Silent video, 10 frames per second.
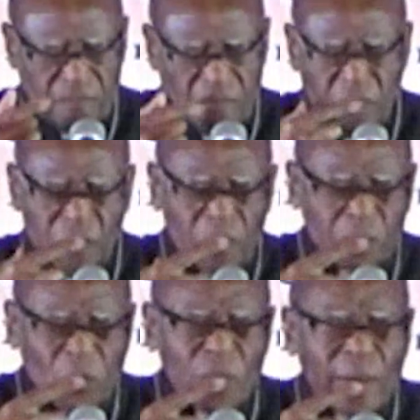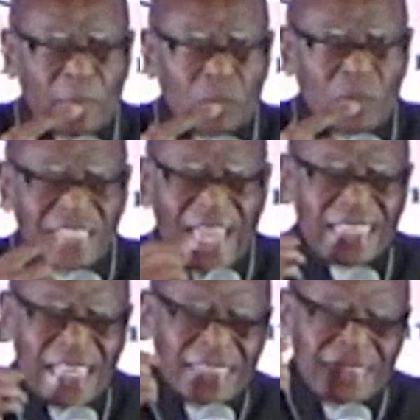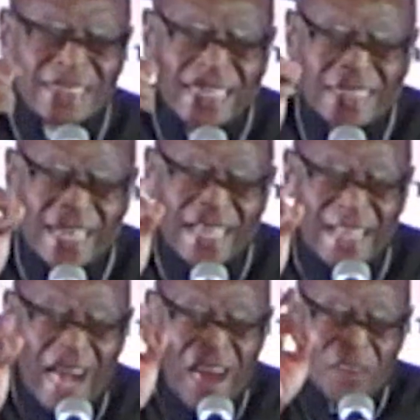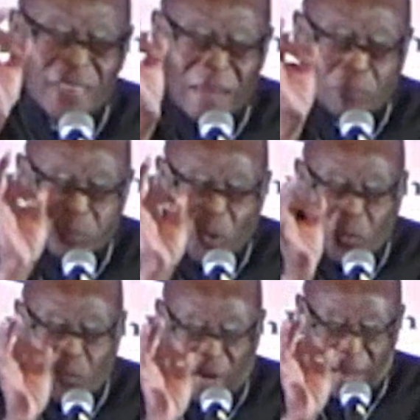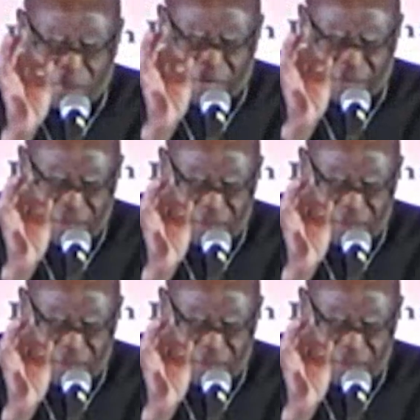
What, what programming was? And, and then how did that programming